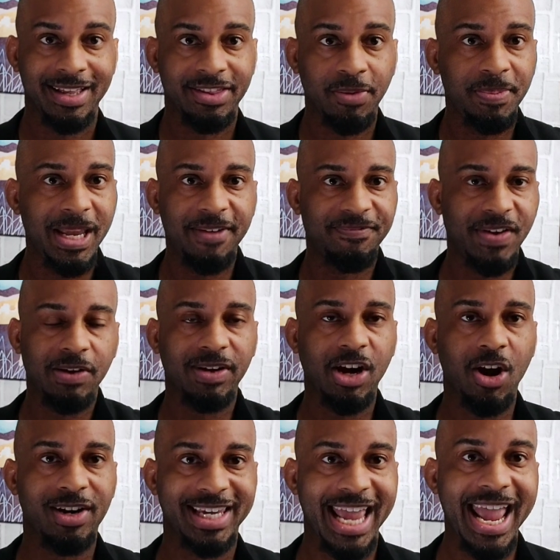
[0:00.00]
They're being very
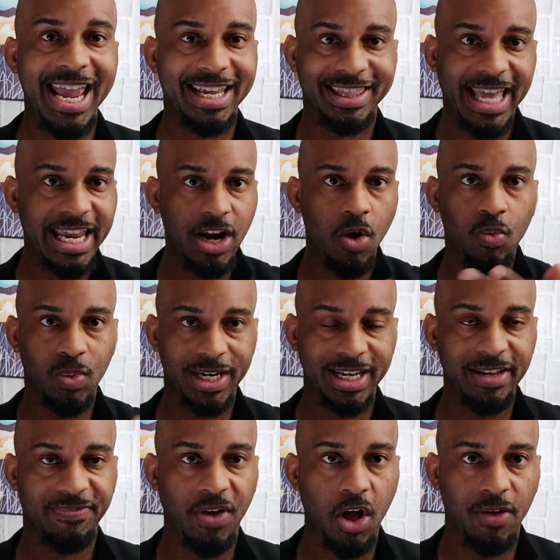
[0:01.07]
archaic. They don't want
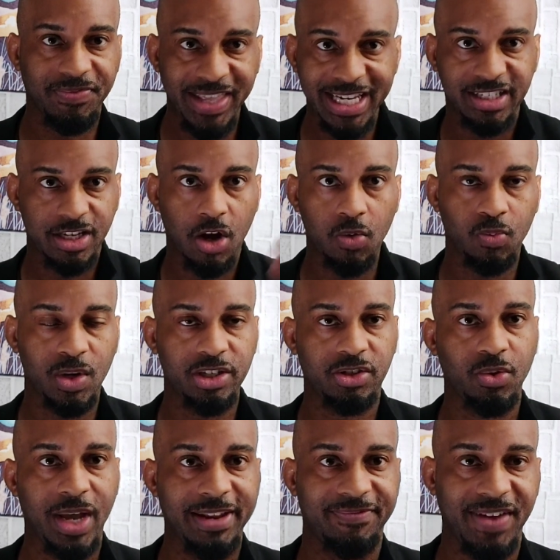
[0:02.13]
to evolve. They don't want
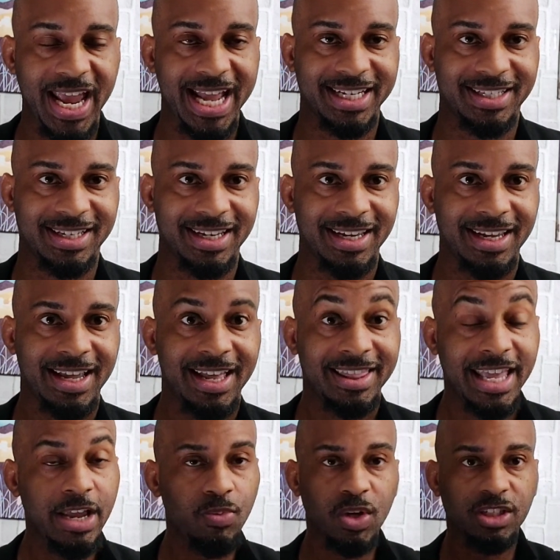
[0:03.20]
to advance.
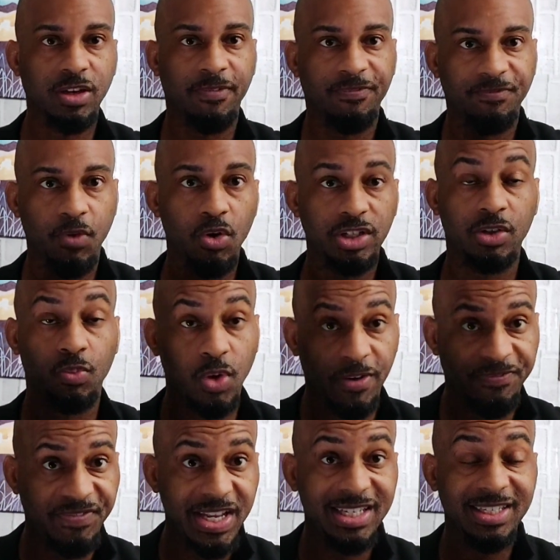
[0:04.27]
They want to force it.
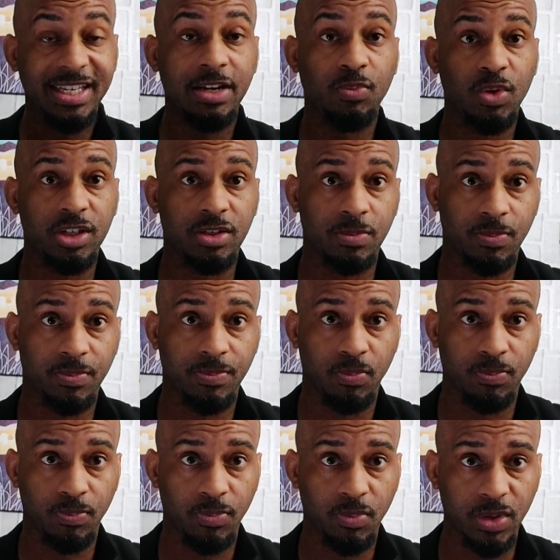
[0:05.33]
Where FinCEN
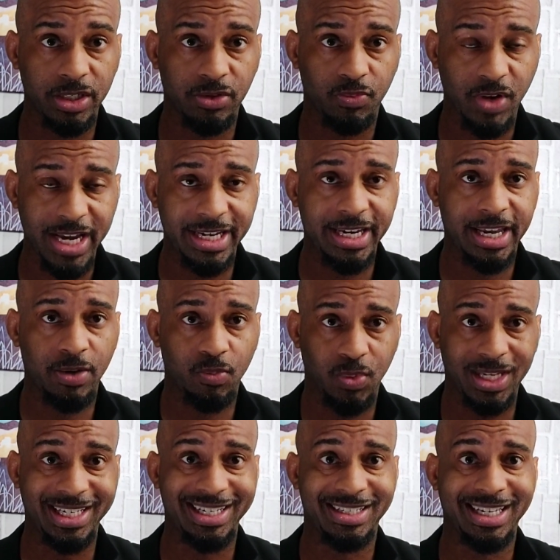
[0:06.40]
was ready and
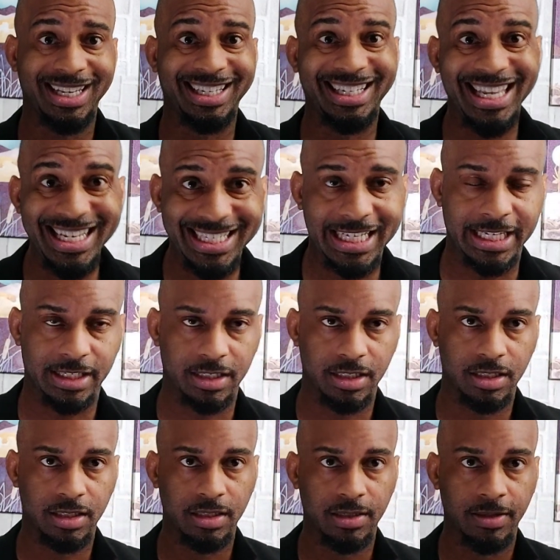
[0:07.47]
willing to listen
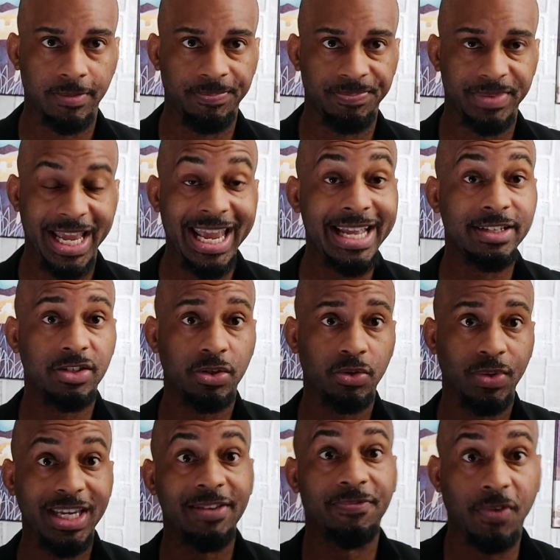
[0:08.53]
and
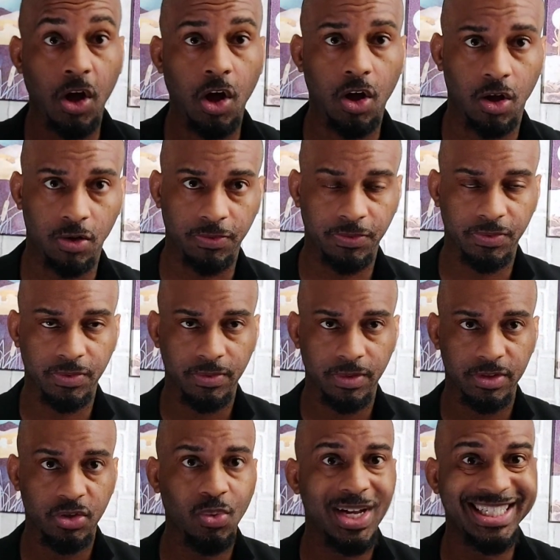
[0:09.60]
to evolve,
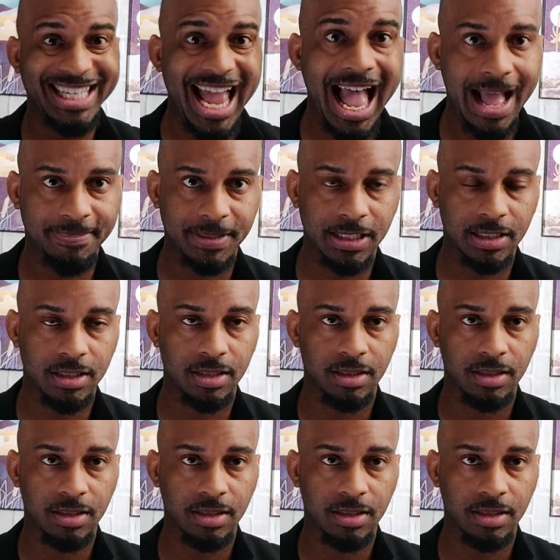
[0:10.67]
to adapt,